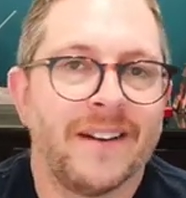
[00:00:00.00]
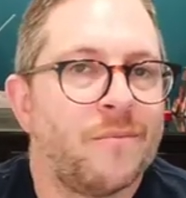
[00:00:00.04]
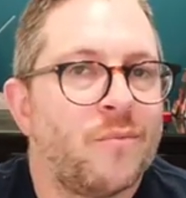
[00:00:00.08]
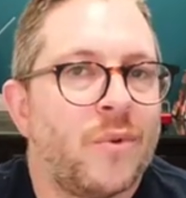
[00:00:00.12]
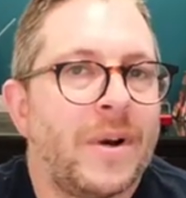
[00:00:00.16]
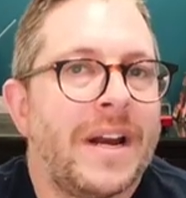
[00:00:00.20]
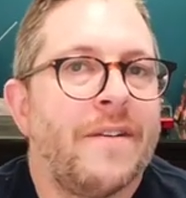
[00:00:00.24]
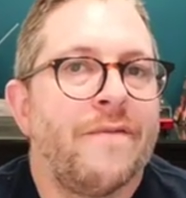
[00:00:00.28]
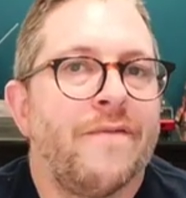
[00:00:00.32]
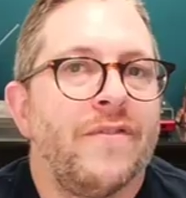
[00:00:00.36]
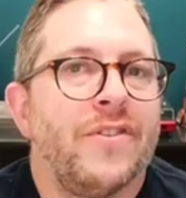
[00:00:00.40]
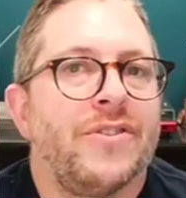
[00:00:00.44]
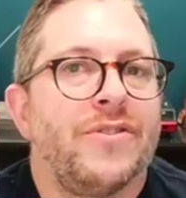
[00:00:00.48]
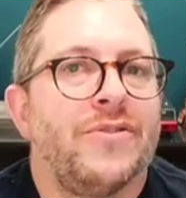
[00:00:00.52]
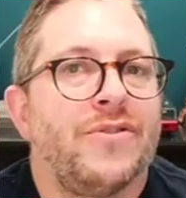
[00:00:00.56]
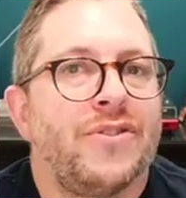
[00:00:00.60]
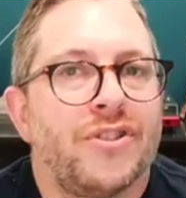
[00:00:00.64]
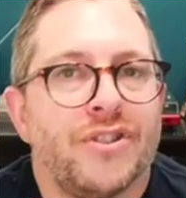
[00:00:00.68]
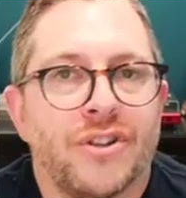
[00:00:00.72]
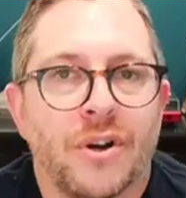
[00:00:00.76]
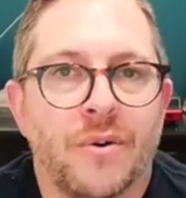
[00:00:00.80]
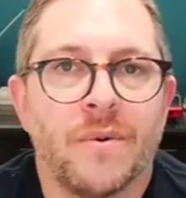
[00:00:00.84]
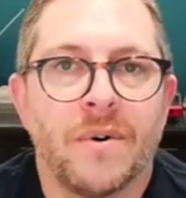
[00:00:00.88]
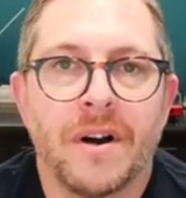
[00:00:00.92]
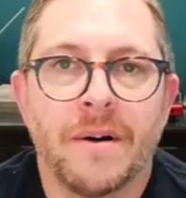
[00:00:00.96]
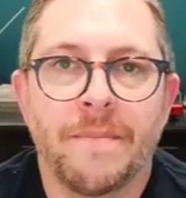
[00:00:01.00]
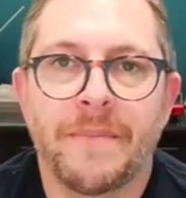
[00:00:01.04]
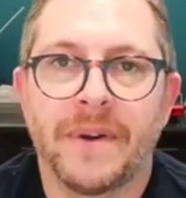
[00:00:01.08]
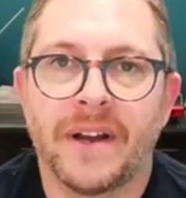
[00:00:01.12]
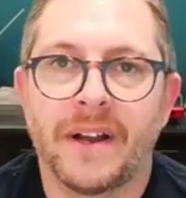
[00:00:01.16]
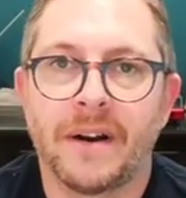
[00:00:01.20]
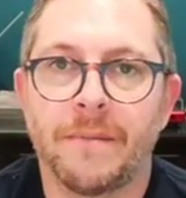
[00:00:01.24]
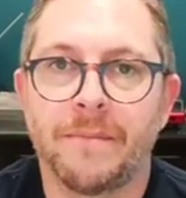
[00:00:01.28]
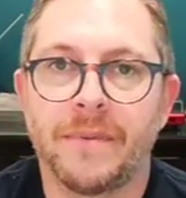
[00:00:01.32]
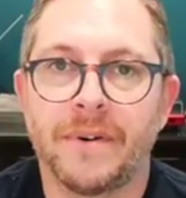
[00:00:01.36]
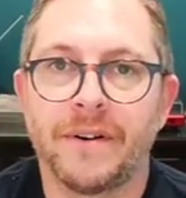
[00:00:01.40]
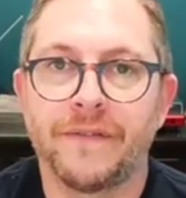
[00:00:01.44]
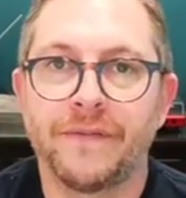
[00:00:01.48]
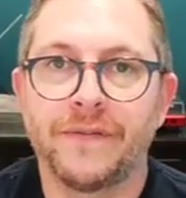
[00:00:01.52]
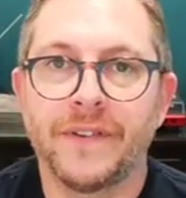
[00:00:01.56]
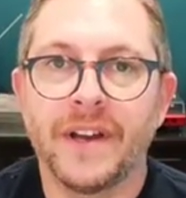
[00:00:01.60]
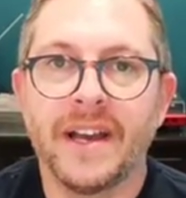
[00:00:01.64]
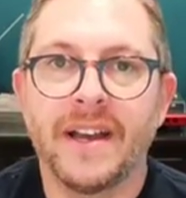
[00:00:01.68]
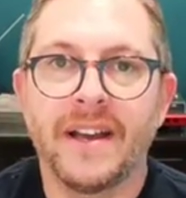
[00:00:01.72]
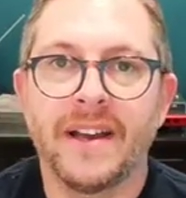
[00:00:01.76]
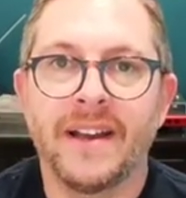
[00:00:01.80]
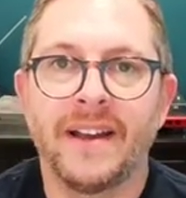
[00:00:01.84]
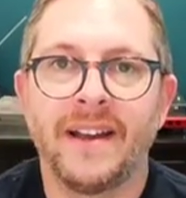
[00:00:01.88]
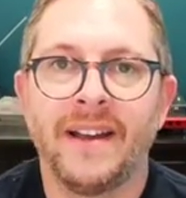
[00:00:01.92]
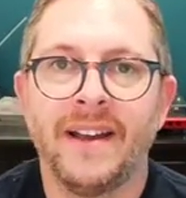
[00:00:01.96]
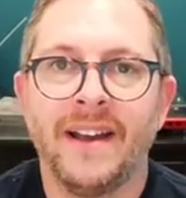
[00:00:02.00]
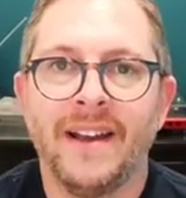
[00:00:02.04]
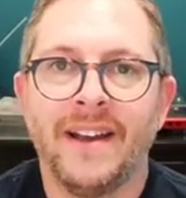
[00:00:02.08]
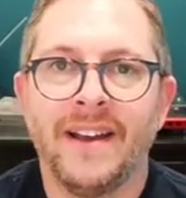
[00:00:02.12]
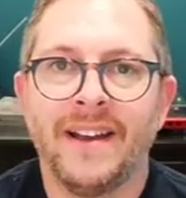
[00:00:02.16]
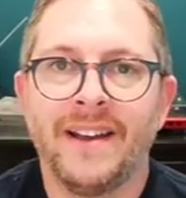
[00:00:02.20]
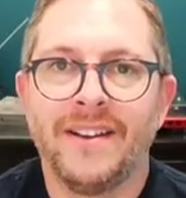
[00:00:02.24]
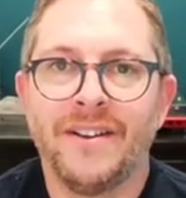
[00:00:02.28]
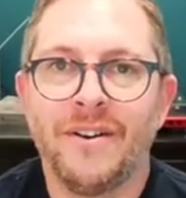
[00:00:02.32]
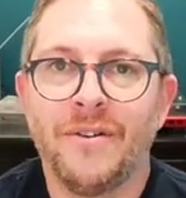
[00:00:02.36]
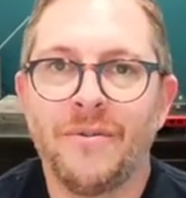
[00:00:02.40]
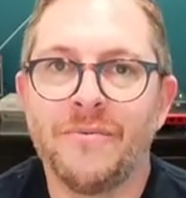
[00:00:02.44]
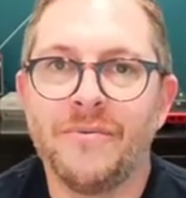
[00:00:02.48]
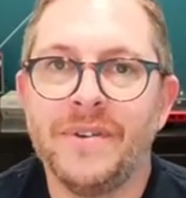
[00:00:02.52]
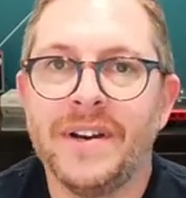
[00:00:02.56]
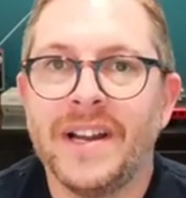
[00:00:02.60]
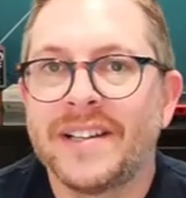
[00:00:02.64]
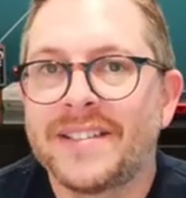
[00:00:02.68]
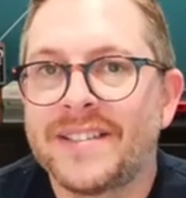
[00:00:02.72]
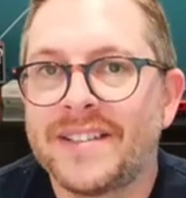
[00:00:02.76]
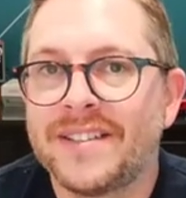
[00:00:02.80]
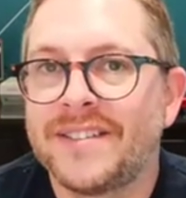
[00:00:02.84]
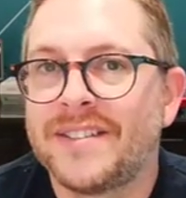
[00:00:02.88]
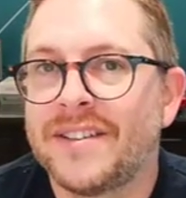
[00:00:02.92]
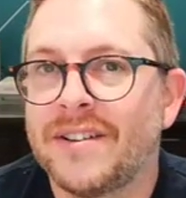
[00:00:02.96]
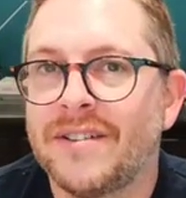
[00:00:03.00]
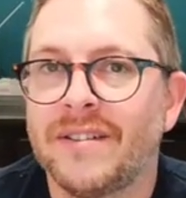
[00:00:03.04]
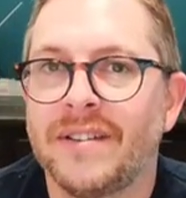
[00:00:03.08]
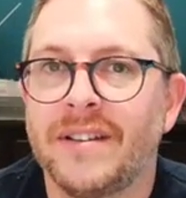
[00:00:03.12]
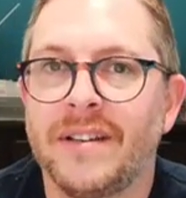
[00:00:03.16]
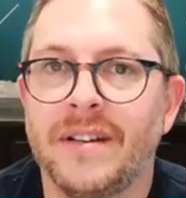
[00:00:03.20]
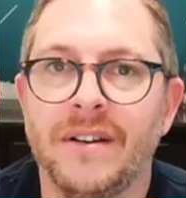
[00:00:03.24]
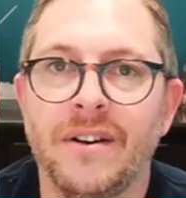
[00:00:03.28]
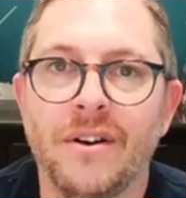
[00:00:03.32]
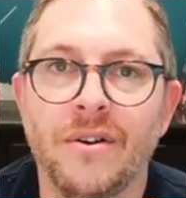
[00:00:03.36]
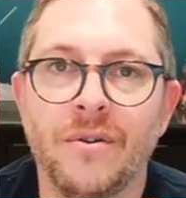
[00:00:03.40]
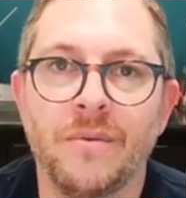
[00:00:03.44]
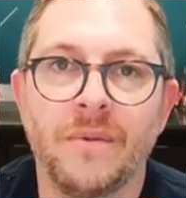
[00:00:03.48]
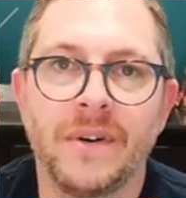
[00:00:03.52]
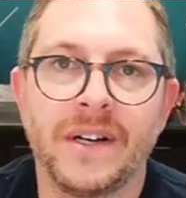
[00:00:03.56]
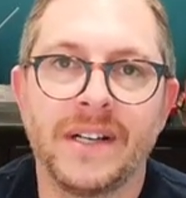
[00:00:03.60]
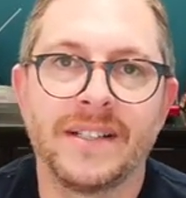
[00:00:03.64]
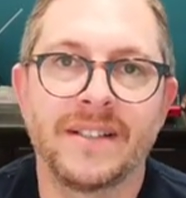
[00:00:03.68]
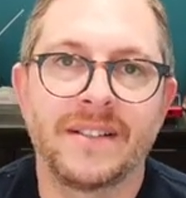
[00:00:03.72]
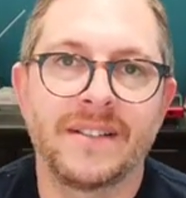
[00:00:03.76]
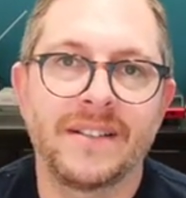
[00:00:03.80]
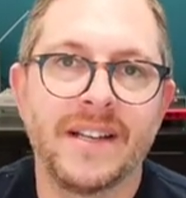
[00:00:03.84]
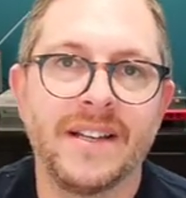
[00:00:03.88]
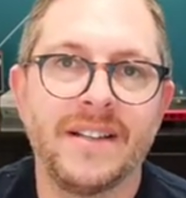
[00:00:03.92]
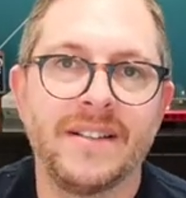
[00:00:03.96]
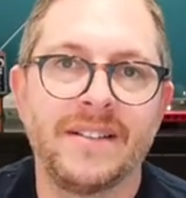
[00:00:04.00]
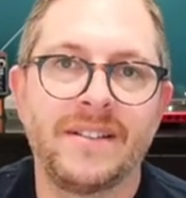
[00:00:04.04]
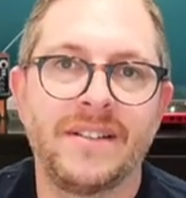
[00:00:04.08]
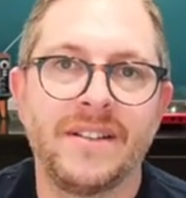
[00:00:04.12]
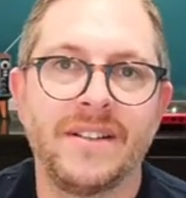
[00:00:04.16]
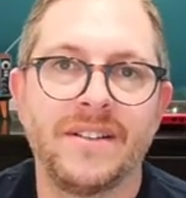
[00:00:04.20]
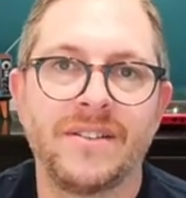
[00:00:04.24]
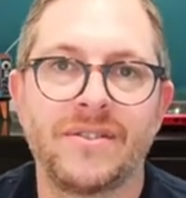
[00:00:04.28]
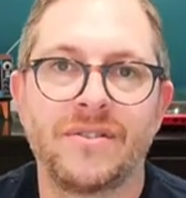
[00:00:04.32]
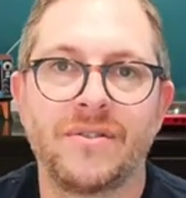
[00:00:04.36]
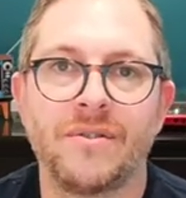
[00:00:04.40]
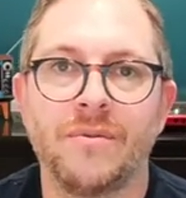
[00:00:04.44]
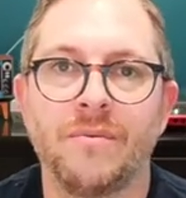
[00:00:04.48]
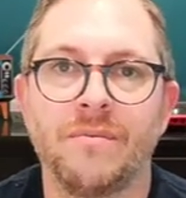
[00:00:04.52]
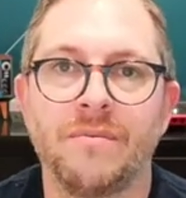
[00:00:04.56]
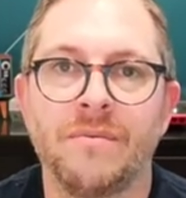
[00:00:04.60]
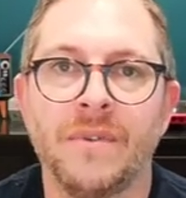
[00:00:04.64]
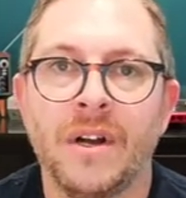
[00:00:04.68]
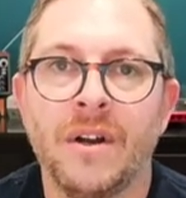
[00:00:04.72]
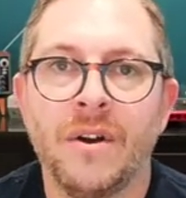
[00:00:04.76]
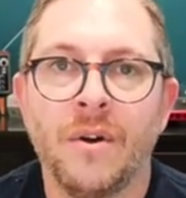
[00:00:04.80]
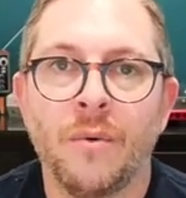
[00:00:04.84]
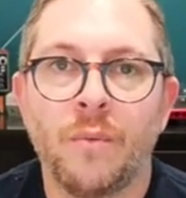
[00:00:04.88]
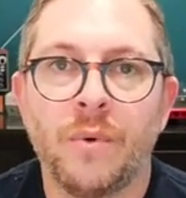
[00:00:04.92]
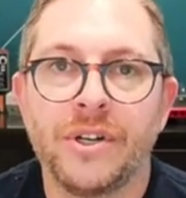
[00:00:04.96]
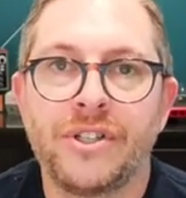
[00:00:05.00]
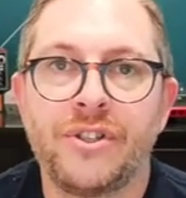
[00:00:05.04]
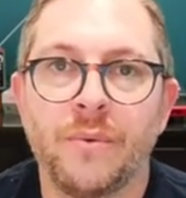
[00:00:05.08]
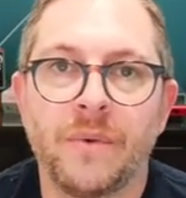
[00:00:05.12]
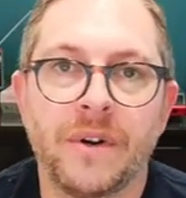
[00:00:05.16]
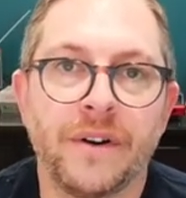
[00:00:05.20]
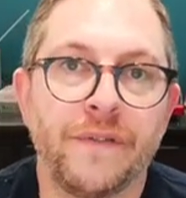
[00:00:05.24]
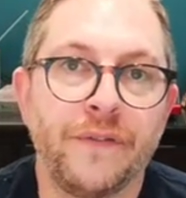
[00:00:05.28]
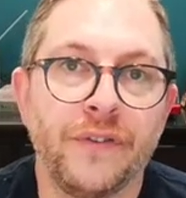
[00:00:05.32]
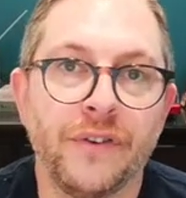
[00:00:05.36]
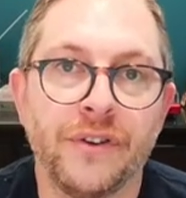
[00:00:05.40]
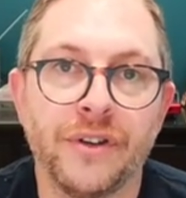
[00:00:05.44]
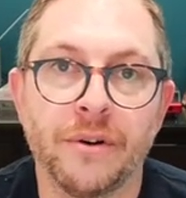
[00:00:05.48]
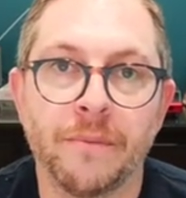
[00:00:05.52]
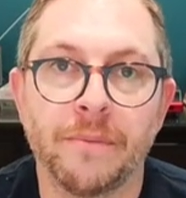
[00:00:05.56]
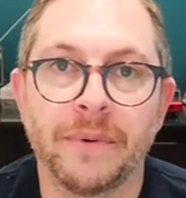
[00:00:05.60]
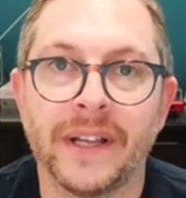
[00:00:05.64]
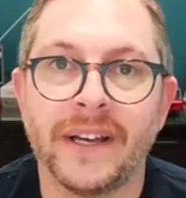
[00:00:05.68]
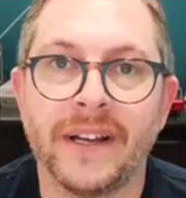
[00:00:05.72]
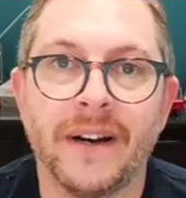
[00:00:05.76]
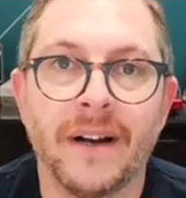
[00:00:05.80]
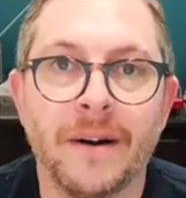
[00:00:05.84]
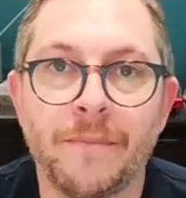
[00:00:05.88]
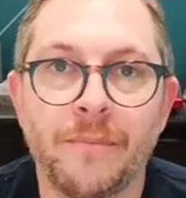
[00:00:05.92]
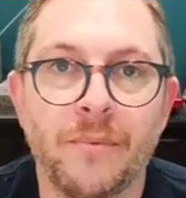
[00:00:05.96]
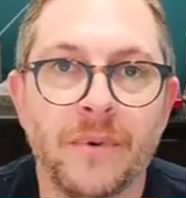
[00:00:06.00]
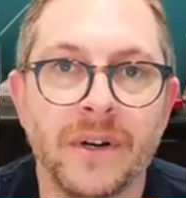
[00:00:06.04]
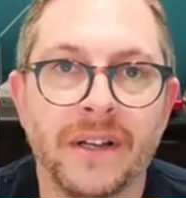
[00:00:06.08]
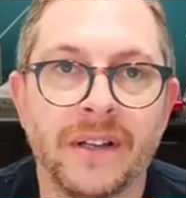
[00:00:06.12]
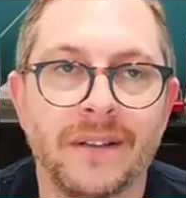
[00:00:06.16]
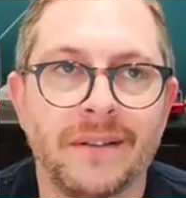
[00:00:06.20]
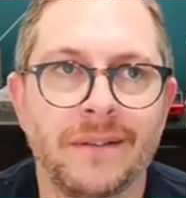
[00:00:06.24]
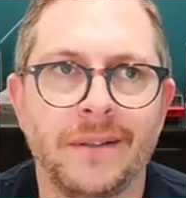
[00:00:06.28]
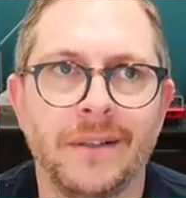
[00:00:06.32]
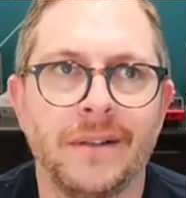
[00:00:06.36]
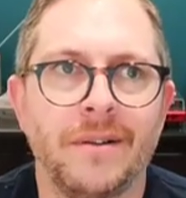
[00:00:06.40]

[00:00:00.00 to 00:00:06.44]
And whenever you show up at a buffet, you don't necessarily know what is tastiest or what you want to fill your plate up with.